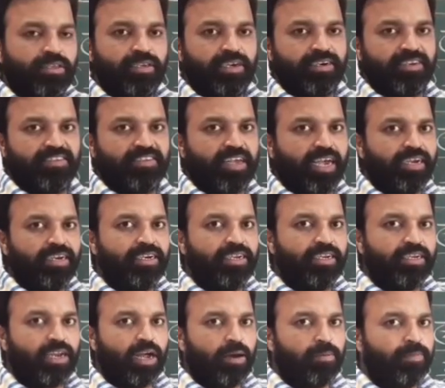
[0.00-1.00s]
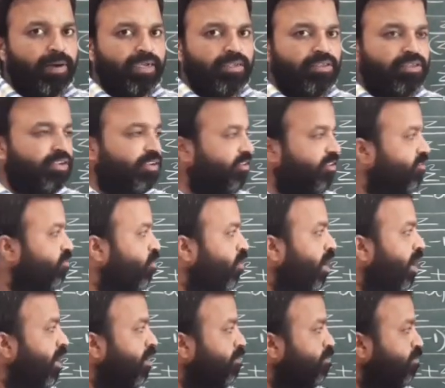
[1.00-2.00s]
z sin theta by z
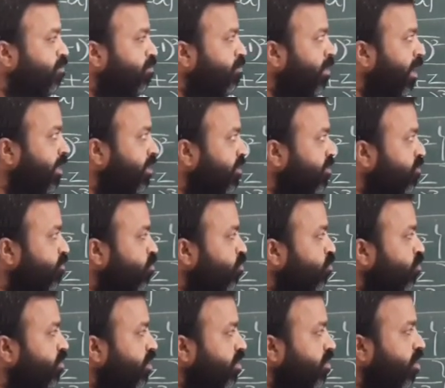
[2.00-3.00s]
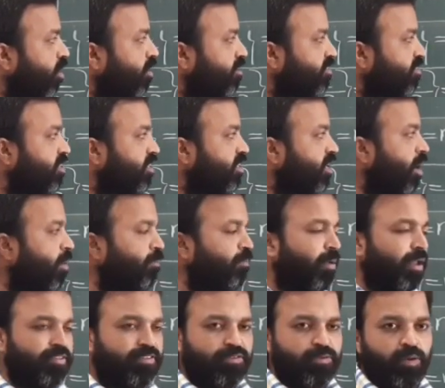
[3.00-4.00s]
square minus 2z cos theta
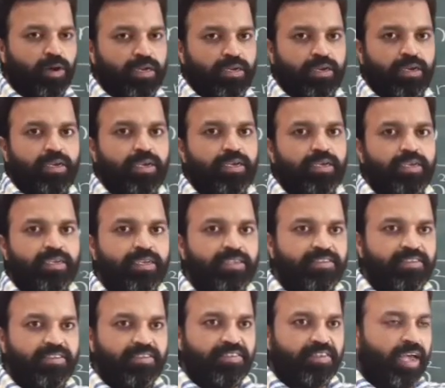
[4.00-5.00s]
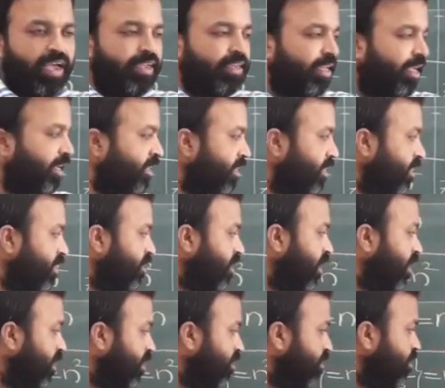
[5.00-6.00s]
plus 1 is sin n
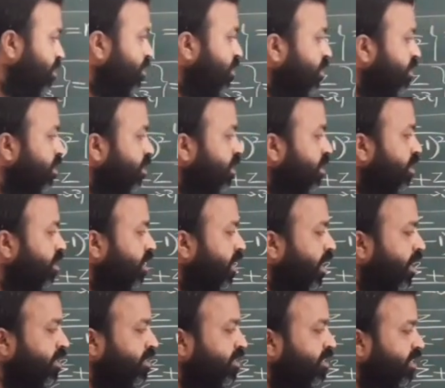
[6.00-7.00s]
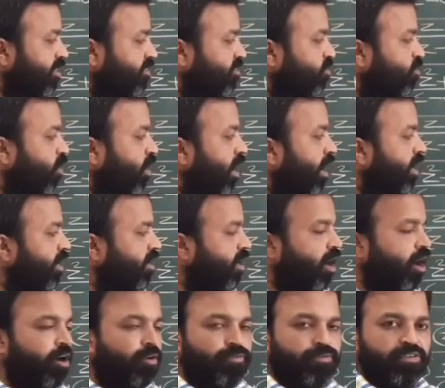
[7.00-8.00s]
theta, and z square
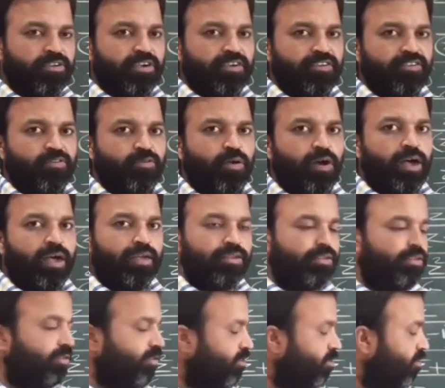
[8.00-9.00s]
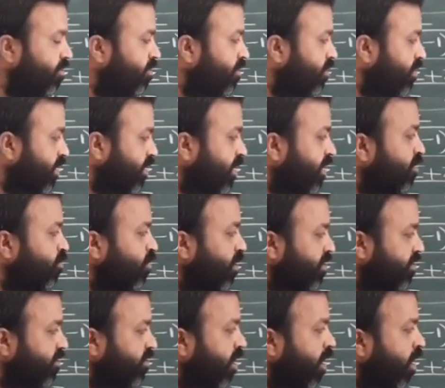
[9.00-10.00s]
of z square, so Z
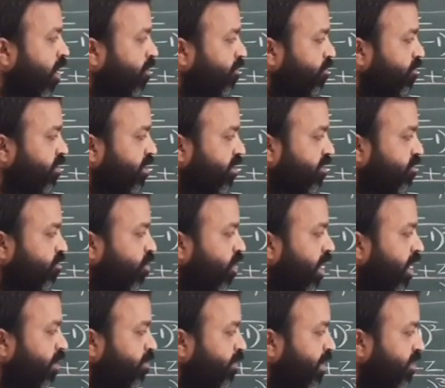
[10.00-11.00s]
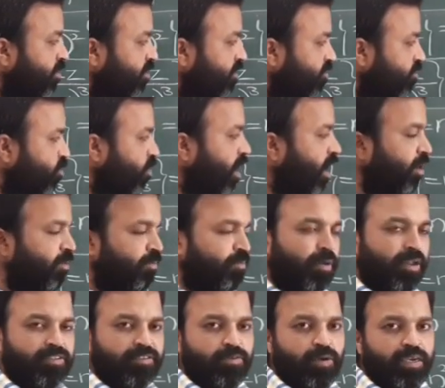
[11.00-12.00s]
inverse of z square by z square
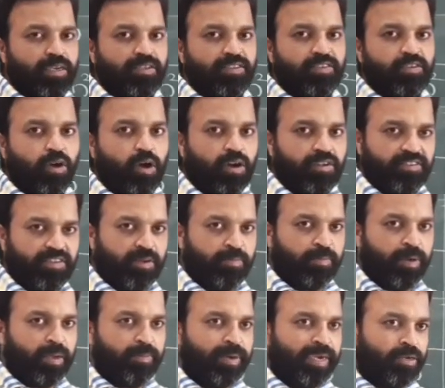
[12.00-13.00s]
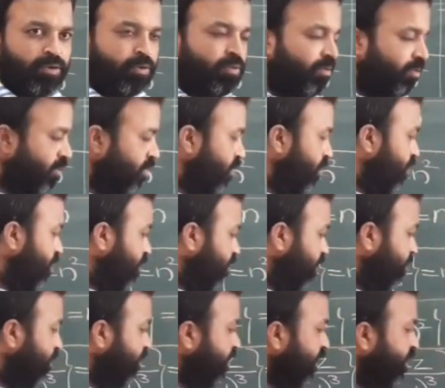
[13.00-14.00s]
plus 1 is cos n pi by
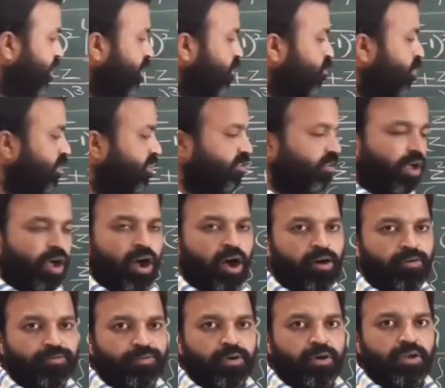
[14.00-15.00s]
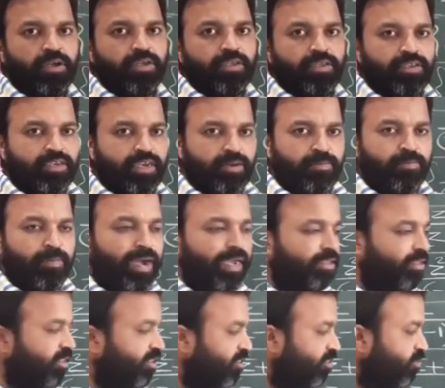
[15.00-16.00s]
2, Z inverse of z by
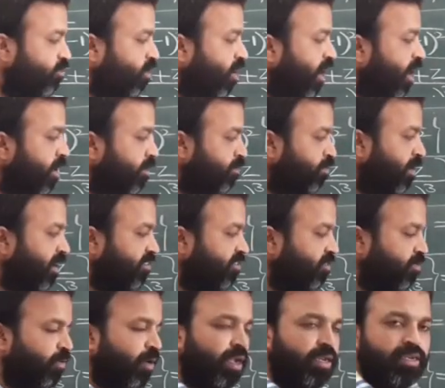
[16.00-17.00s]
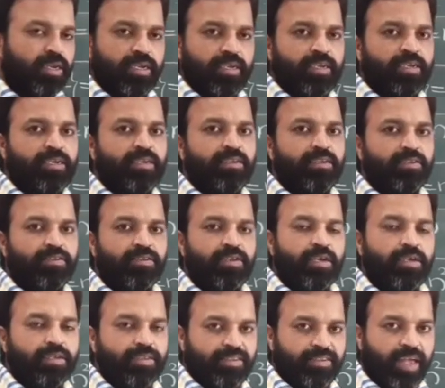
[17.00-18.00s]
z square plus 1 is
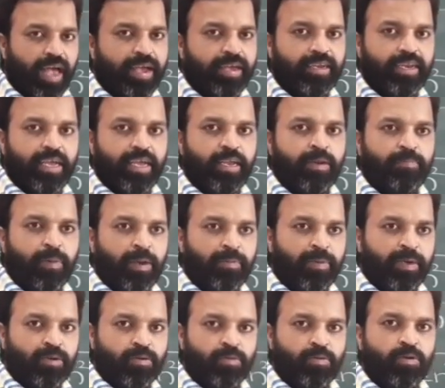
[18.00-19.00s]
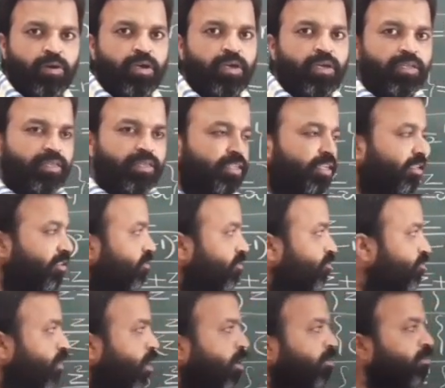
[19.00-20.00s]
sin n pi by 2.
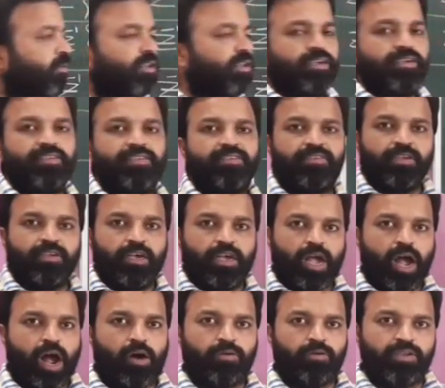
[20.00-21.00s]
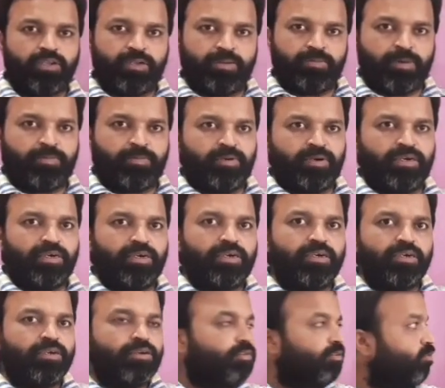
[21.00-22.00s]
These formulas have to remember
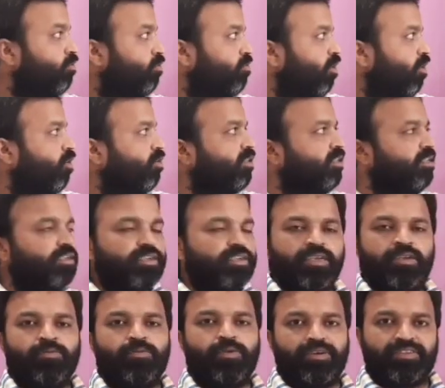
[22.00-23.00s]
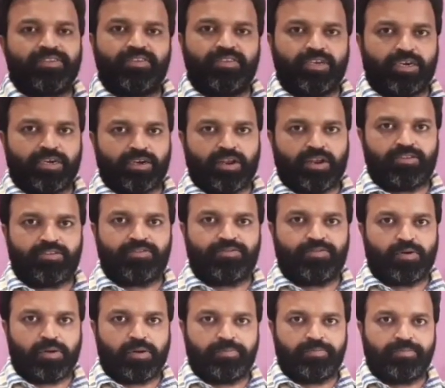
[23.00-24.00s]
to solve the inverse Z
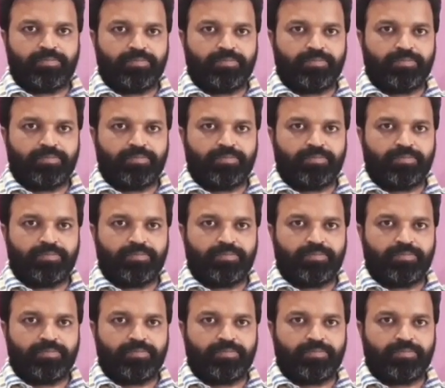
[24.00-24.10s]
transform.